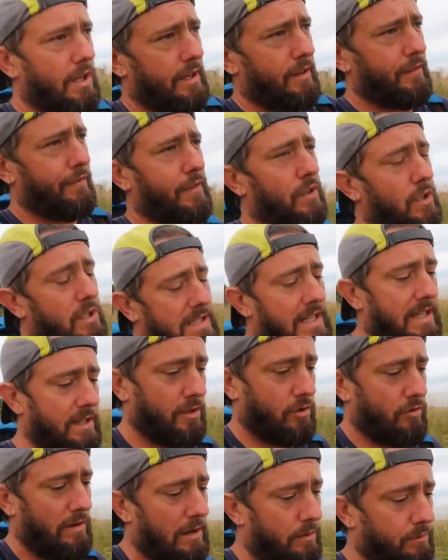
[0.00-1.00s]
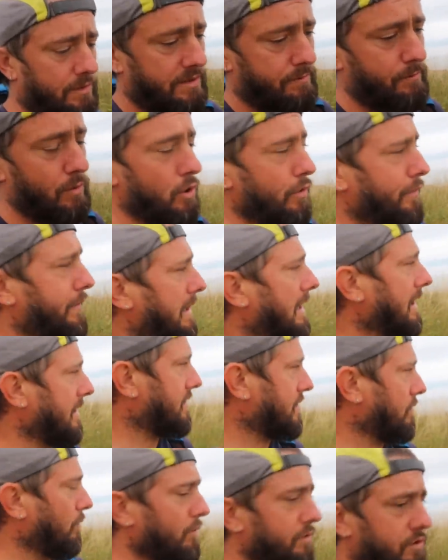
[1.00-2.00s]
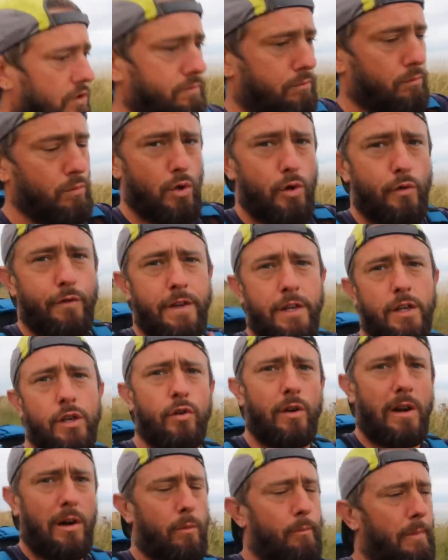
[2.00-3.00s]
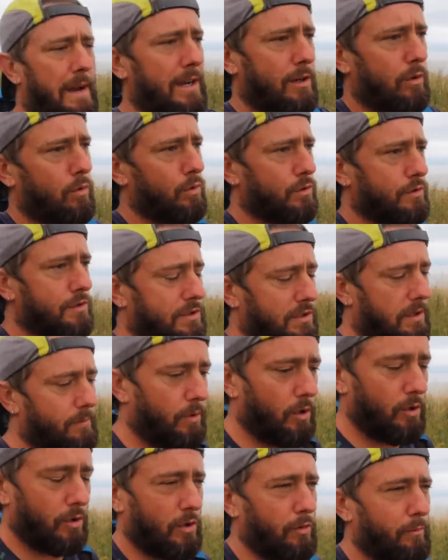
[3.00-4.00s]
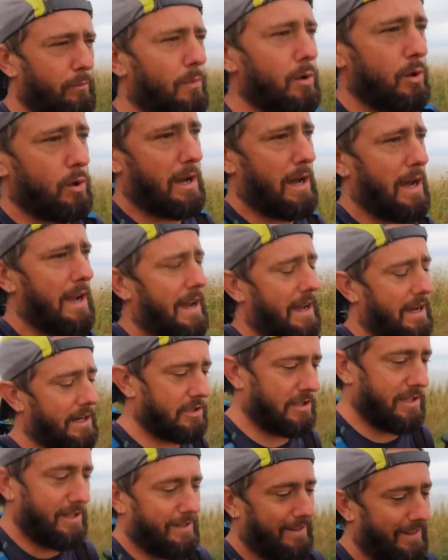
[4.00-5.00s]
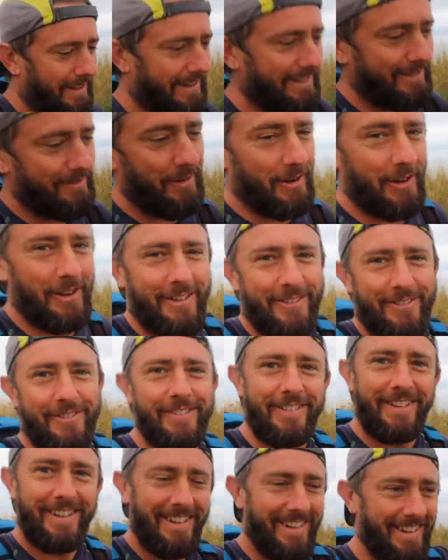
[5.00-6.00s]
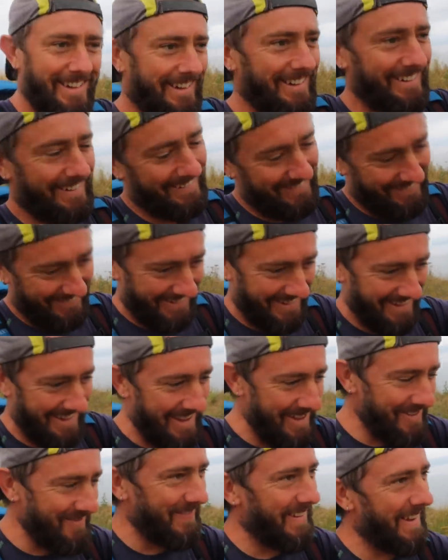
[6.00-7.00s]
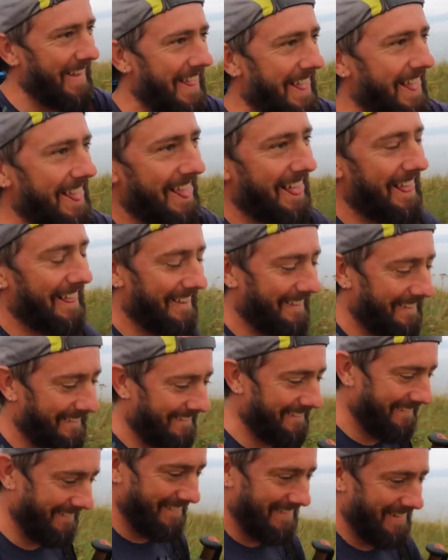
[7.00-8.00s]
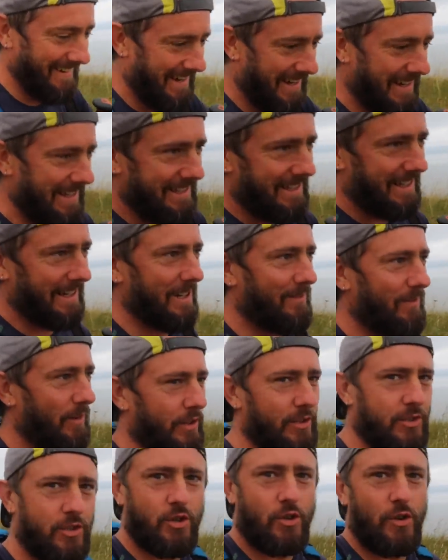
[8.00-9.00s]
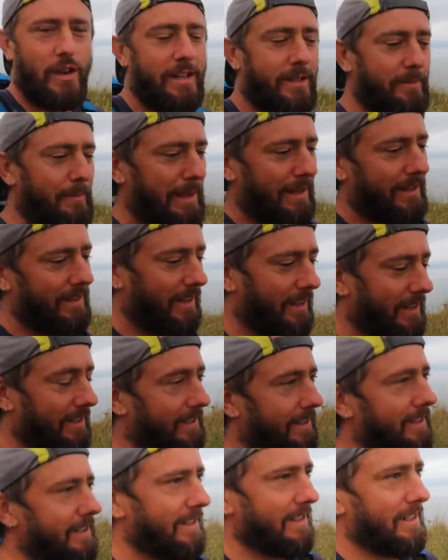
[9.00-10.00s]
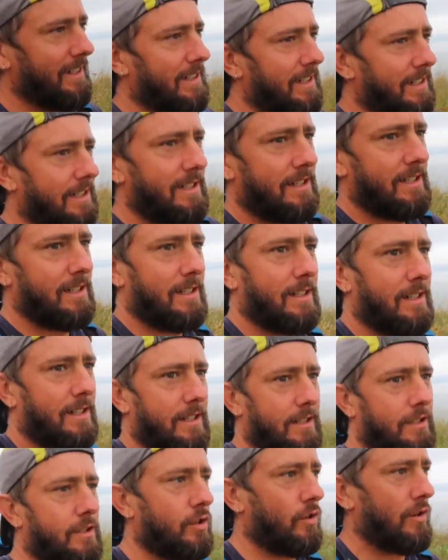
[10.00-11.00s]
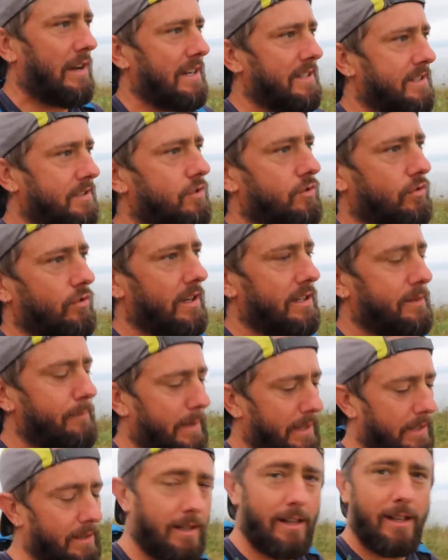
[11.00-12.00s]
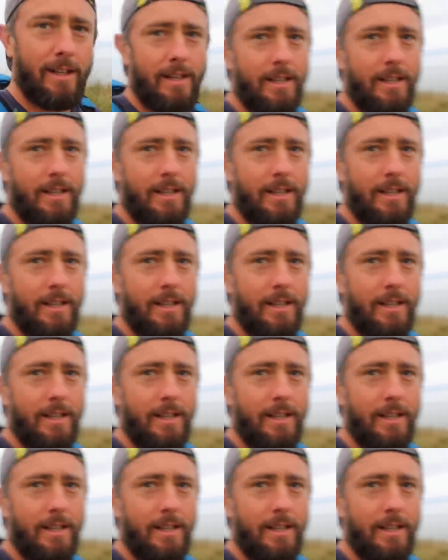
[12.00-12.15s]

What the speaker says: It feels like the ground is moving, like someone's just moving the ground backwards. So I'm not good. I'm on a treadmill, a grass treadmill,